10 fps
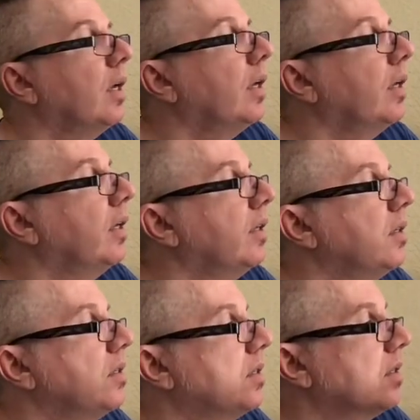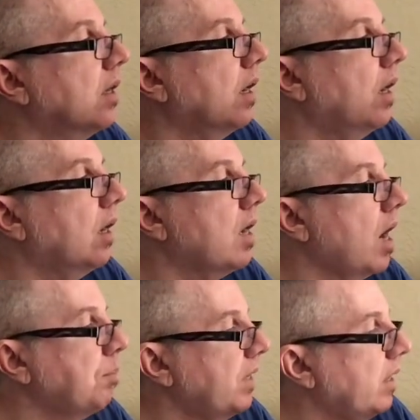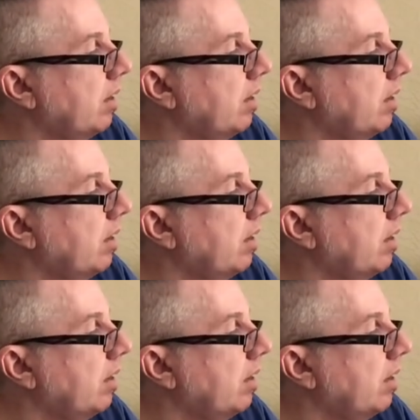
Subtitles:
is a copy